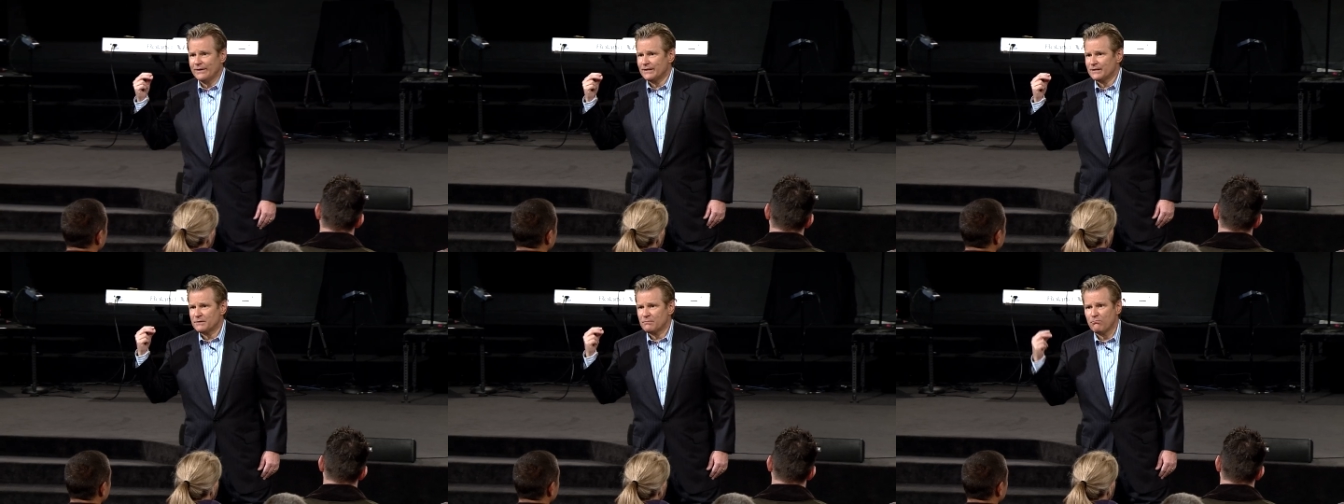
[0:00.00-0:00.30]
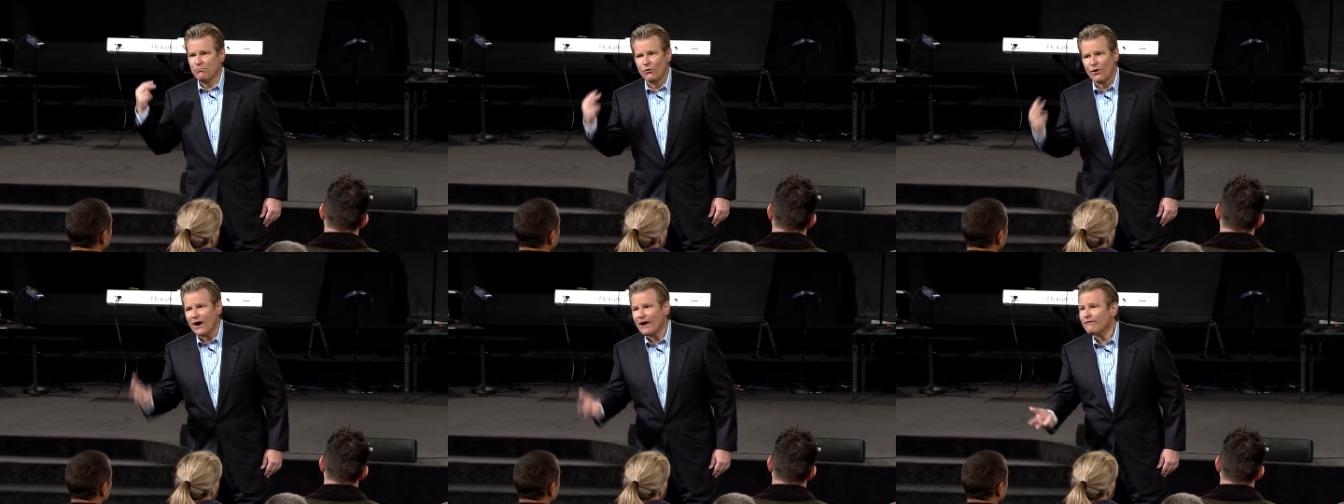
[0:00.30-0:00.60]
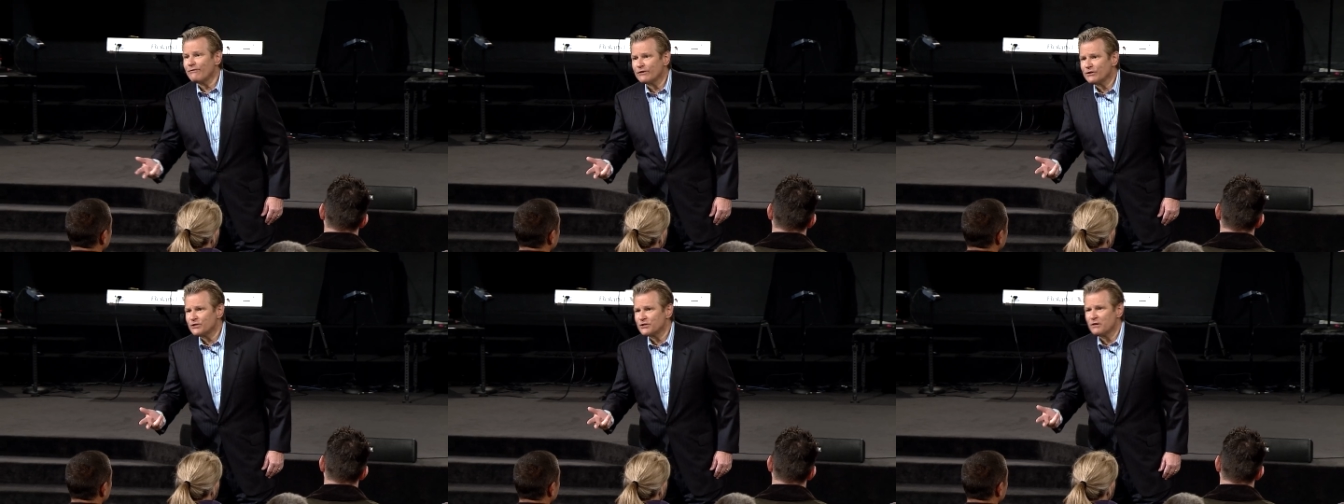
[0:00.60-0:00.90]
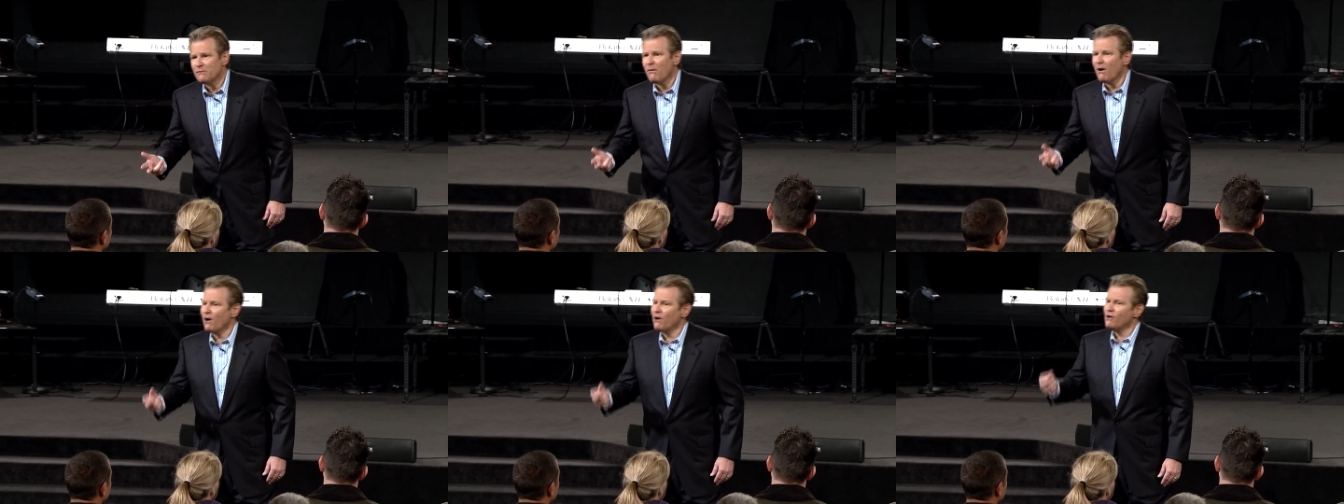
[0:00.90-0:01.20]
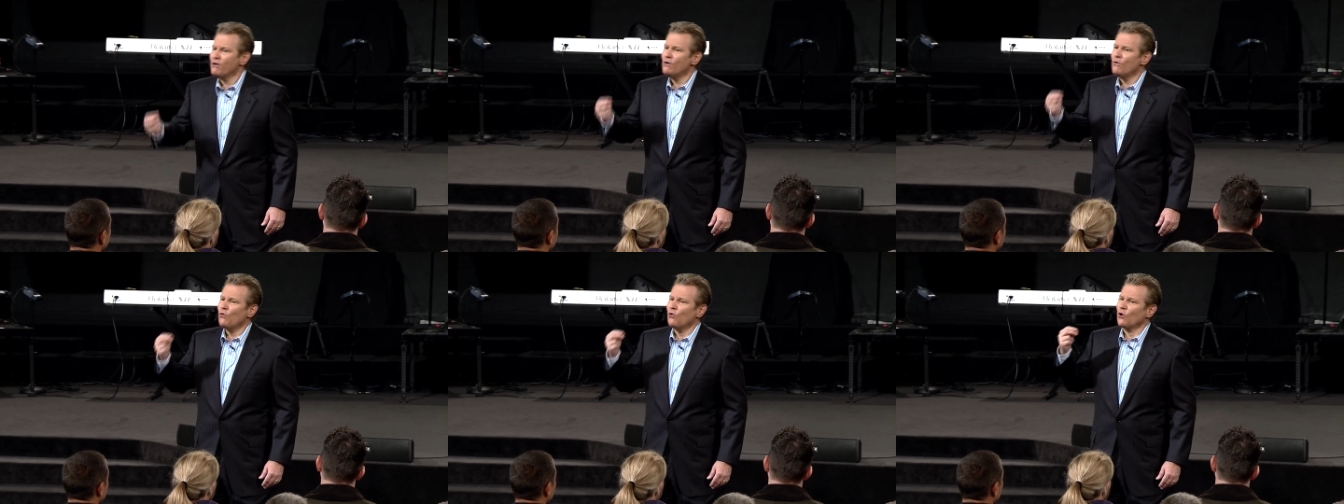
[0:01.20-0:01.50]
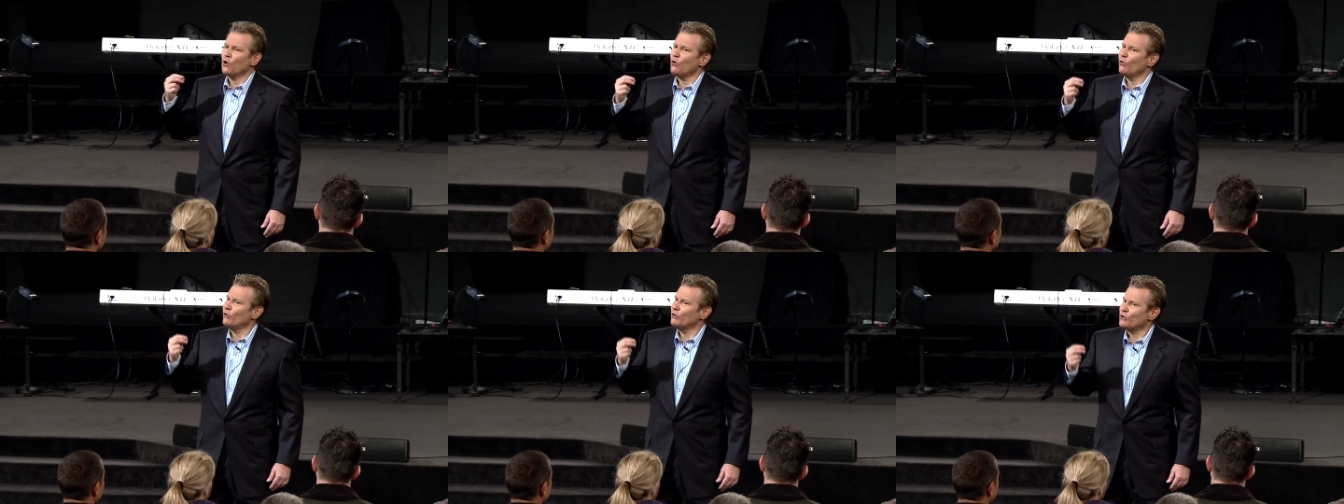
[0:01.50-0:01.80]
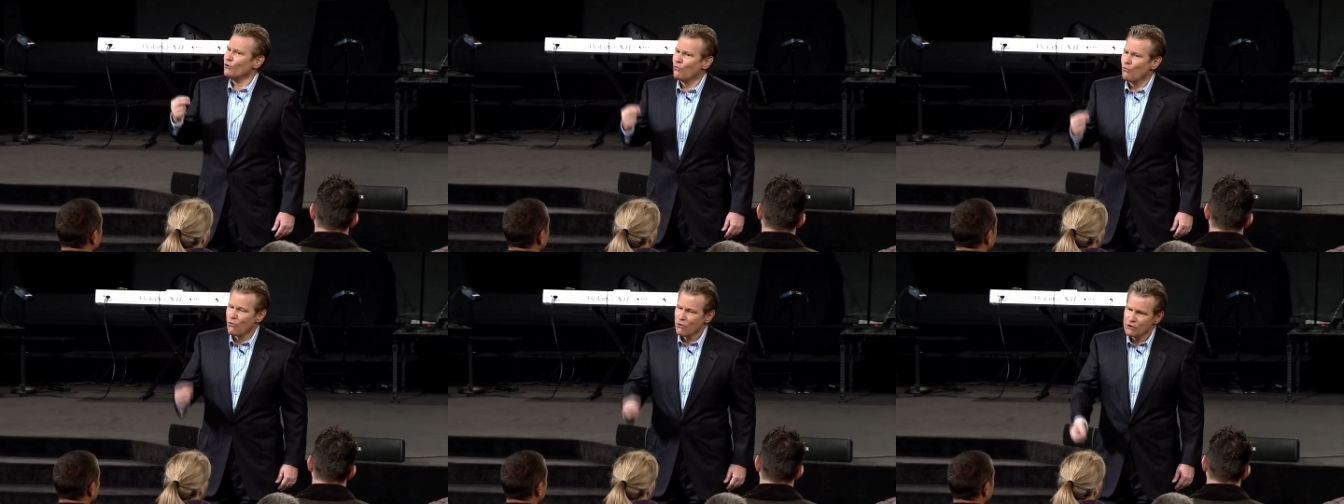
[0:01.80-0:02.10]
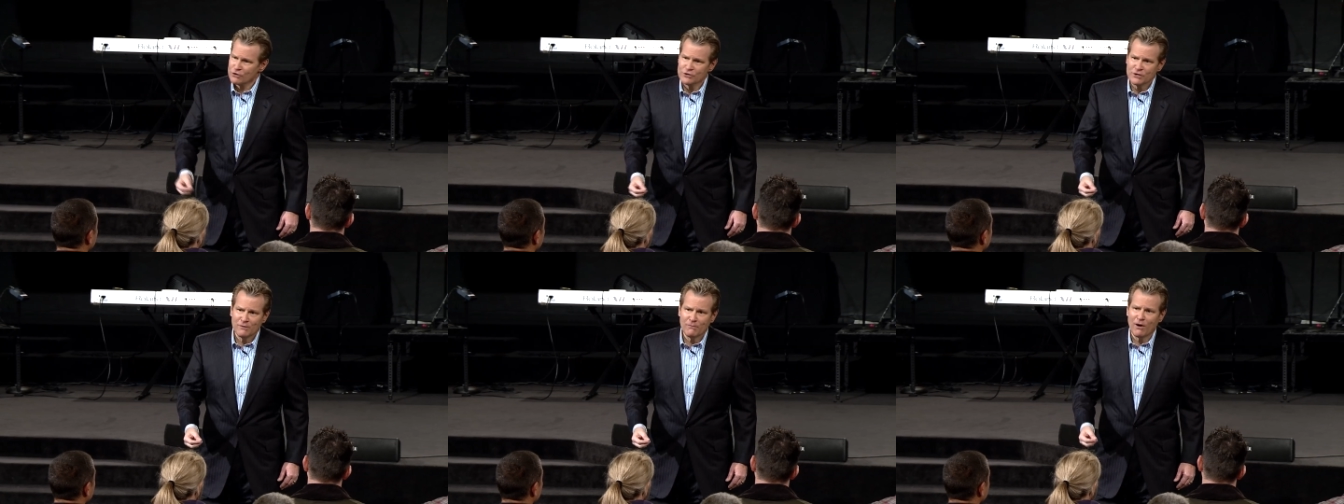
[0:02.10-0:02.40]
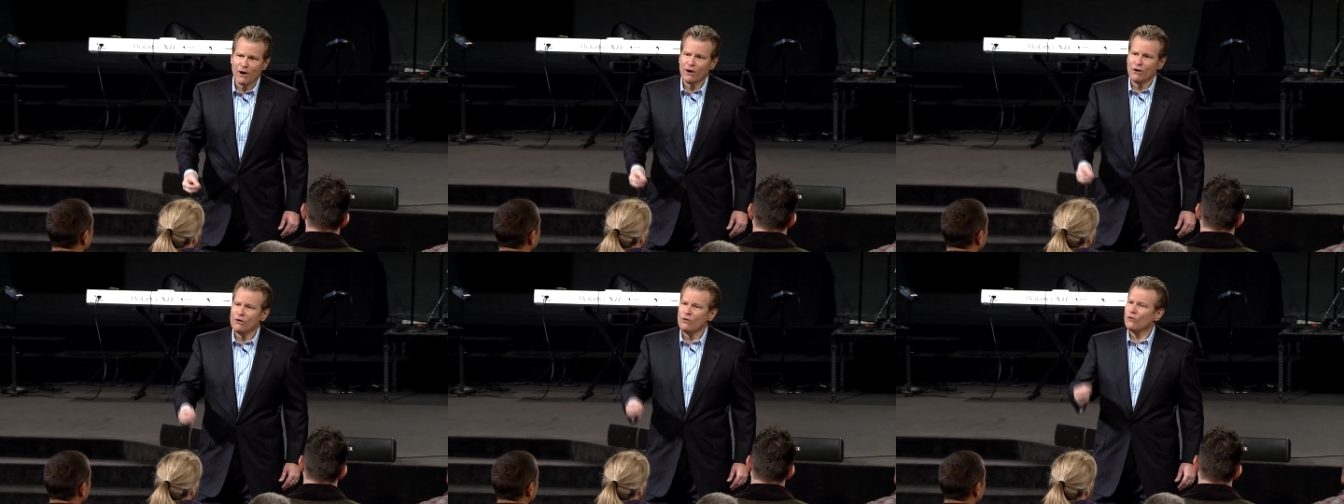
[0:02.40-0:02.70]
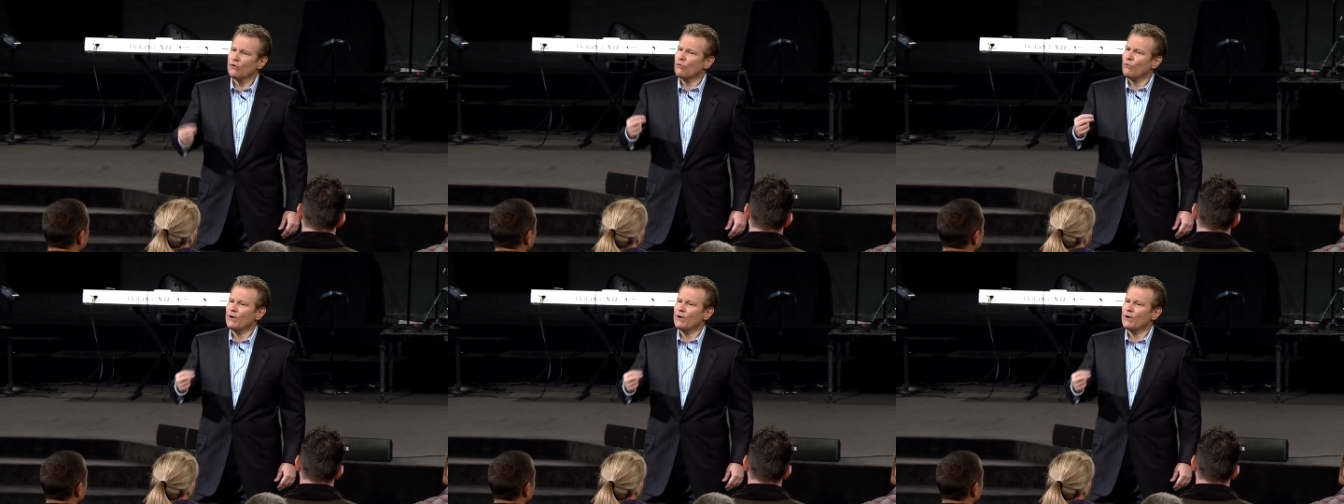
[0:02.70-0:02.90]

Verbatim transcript: it's breakfast tomorrow or going to work tomorrow or